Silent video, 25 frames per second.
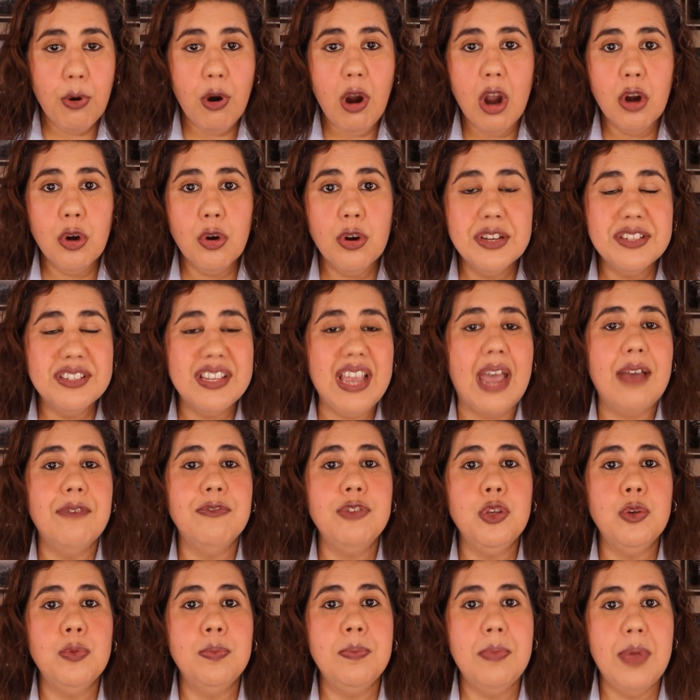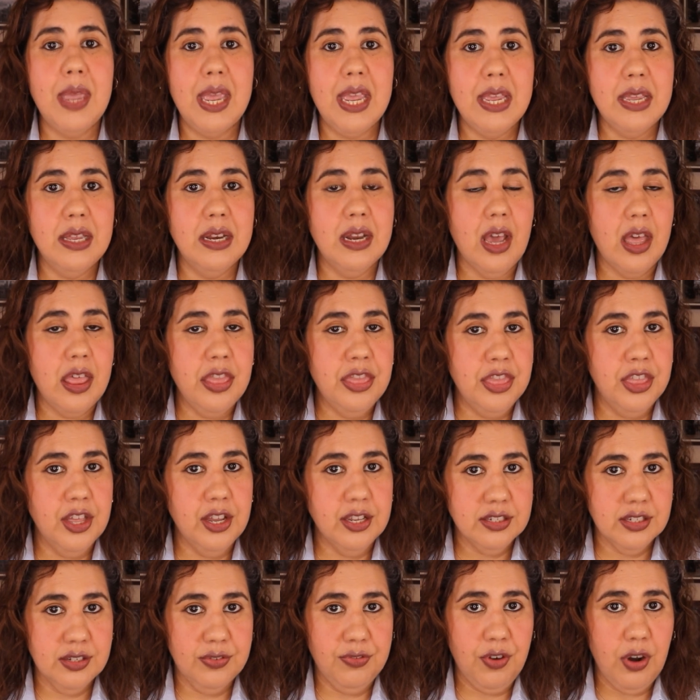progress have you made
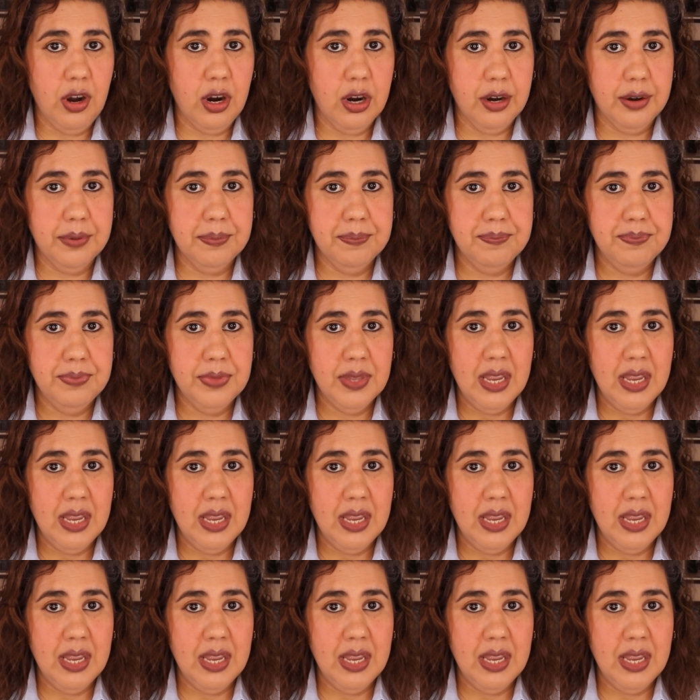thus far?